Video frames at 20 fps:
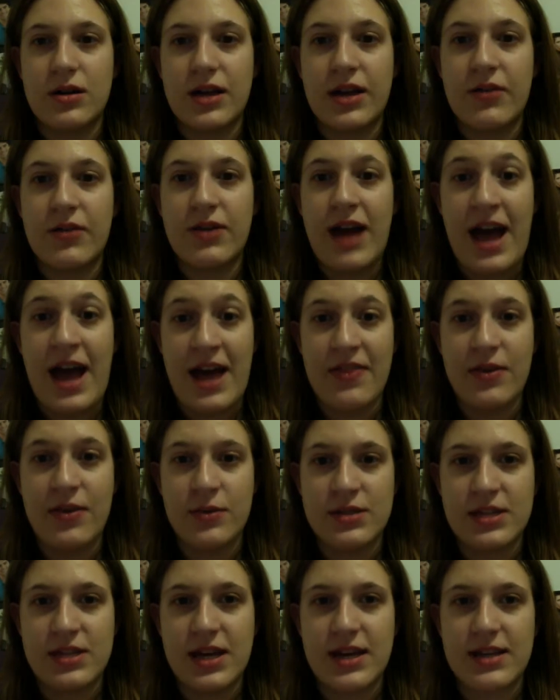Ingrid had
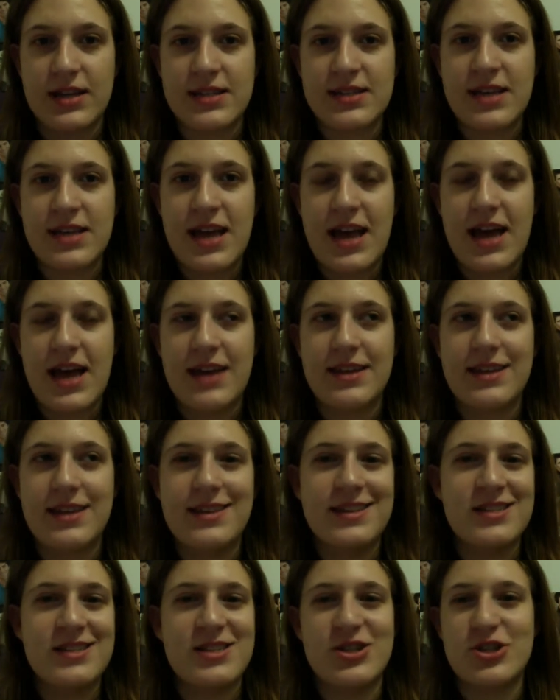those things. And
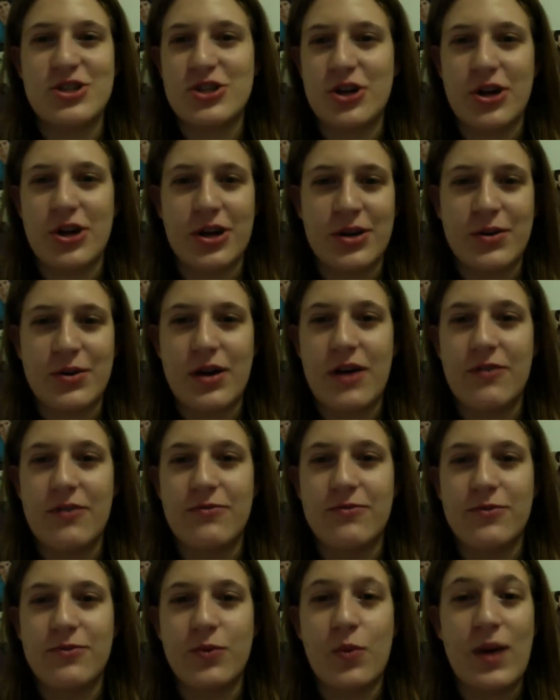then this jerk
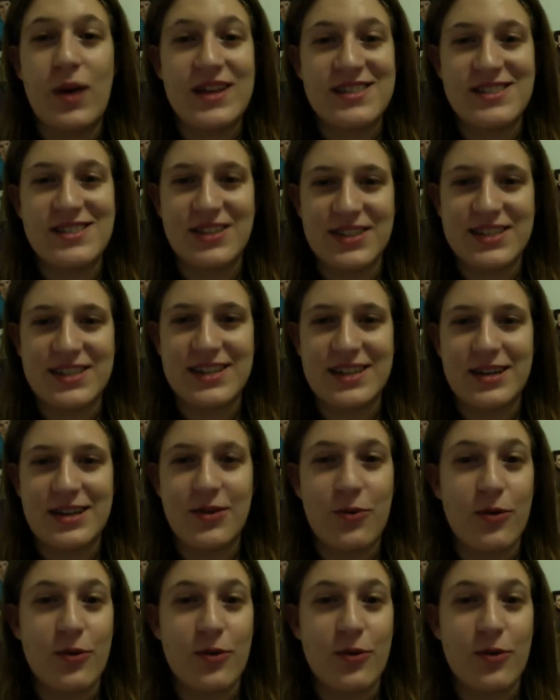of Wesselton,